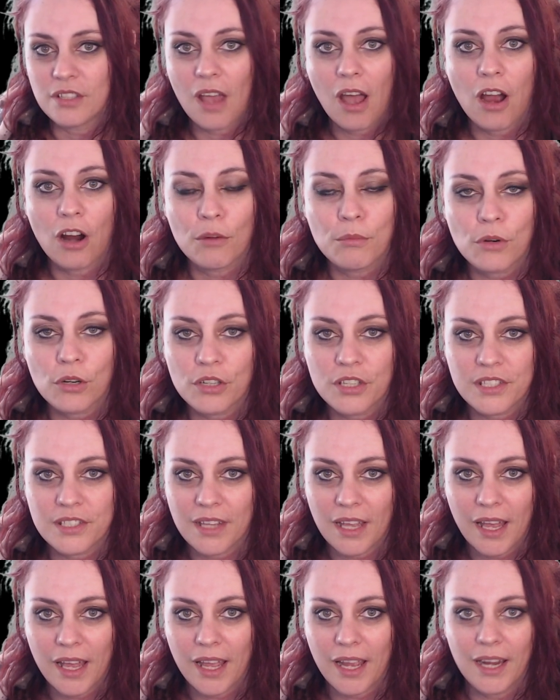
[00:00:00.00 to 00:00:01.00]
armor
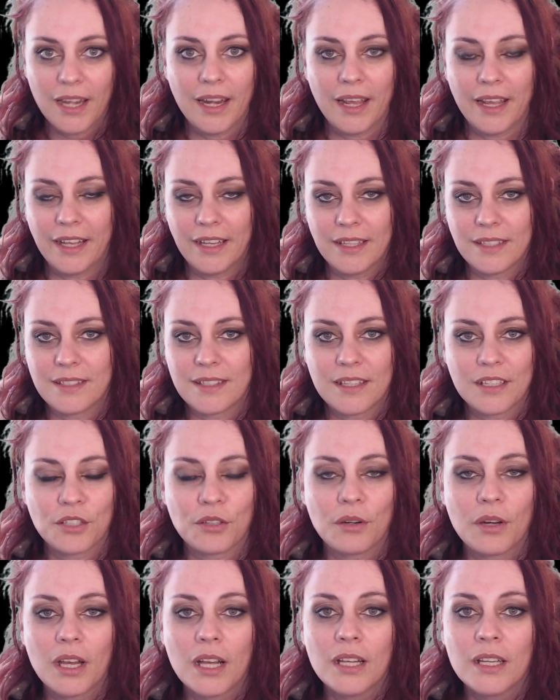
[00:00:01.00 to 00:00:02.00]
style,
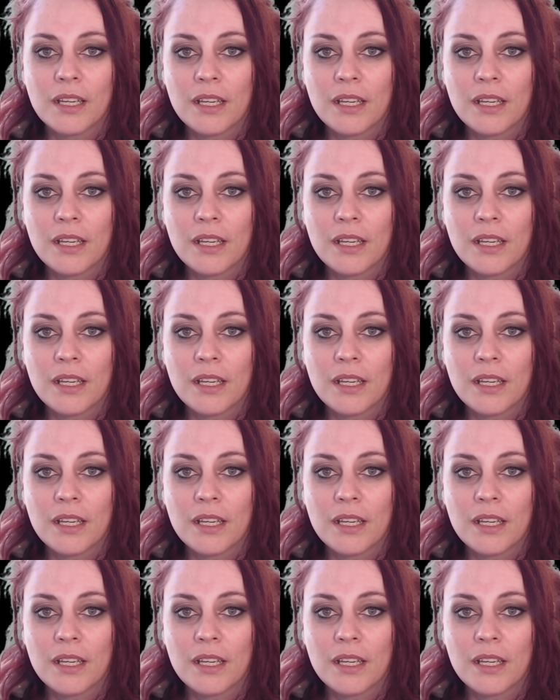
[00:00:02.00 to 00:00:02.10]
etc.